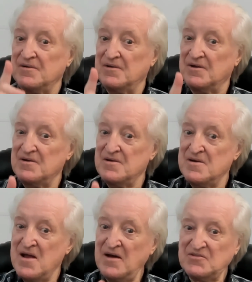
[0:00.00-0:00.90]
The
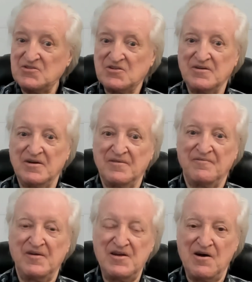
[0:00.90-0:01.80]
next
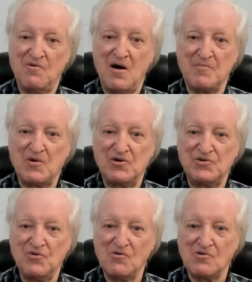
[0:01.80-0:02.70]
video I'm going to
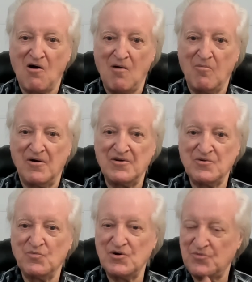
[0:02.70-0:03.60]
do on
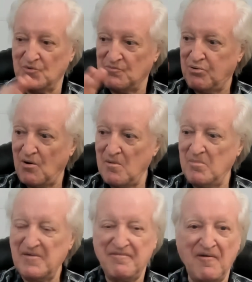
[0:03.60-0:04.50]
carburation, which will
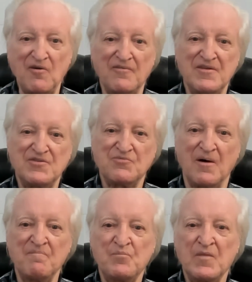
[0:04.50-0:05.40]
probably follow this
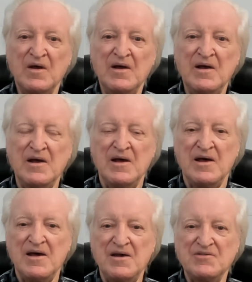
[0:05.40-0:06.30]
one,
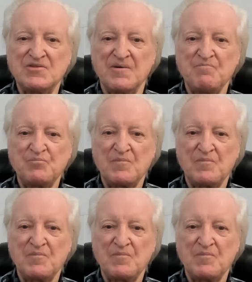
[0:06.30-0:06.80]
is